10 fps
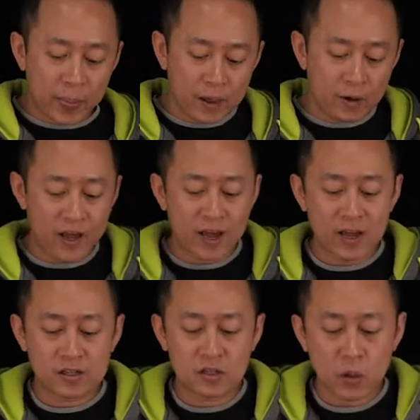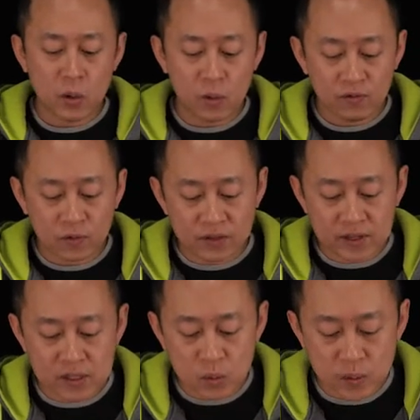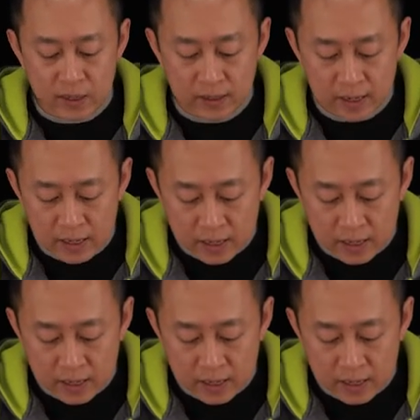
Okay, so for this one,